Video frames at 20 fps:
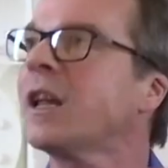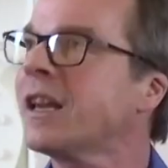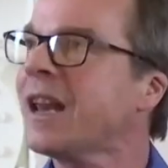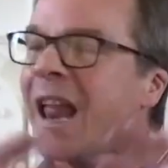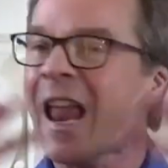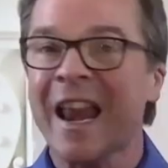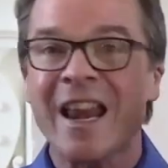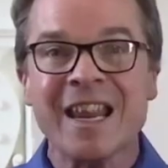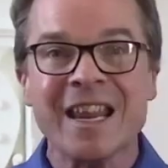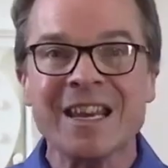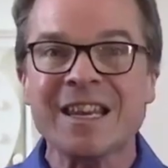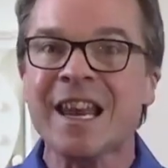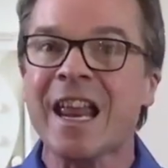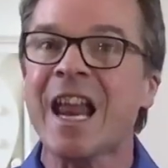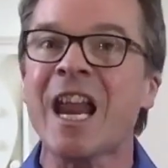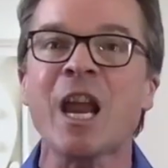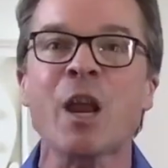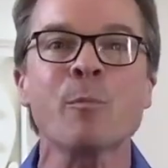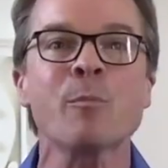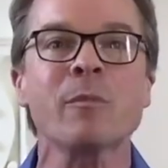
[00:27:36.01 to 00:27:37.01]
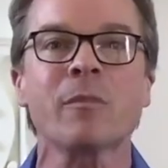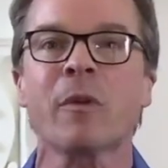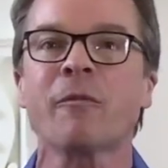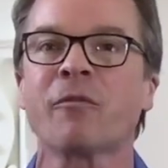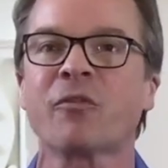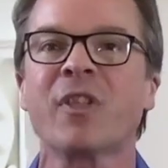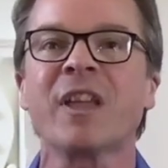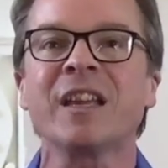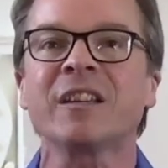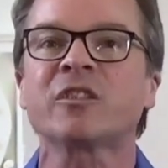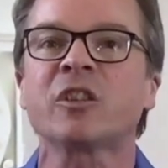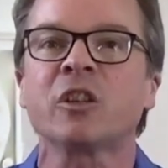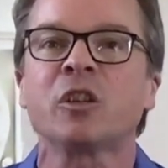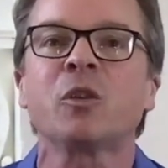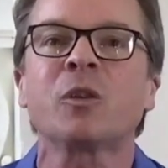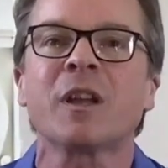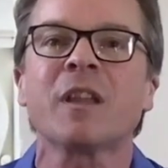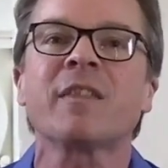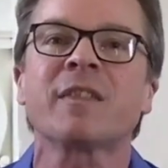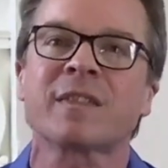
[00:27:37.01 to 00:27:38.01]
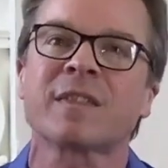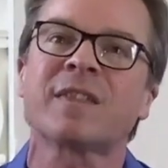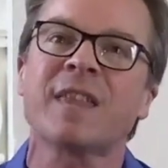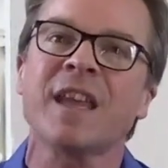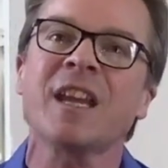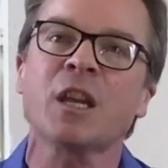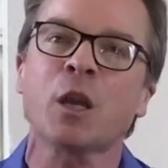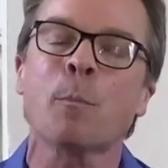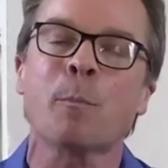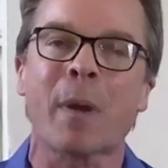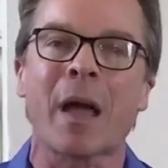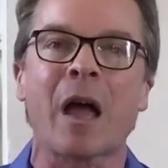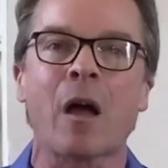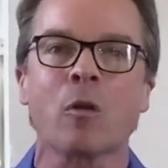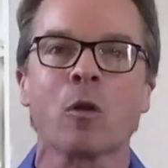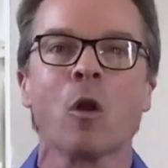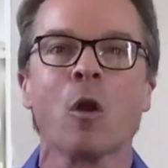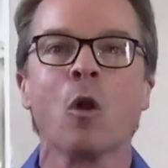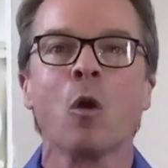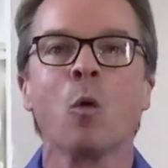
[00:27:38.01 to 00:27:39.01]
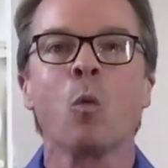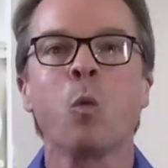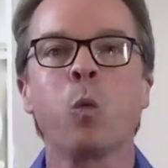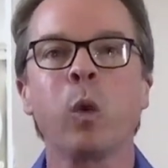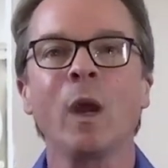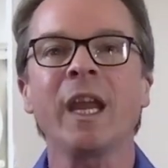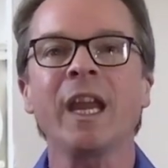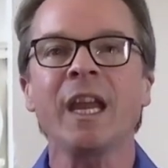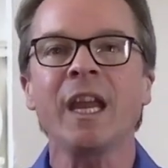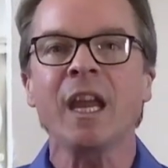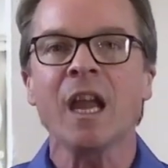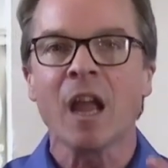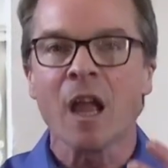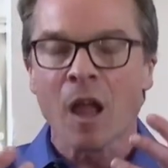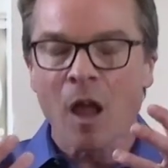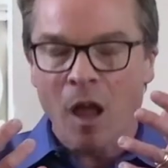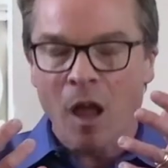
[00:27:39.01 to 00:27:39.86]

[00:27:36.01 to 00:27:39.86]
any name of things that you can think about, we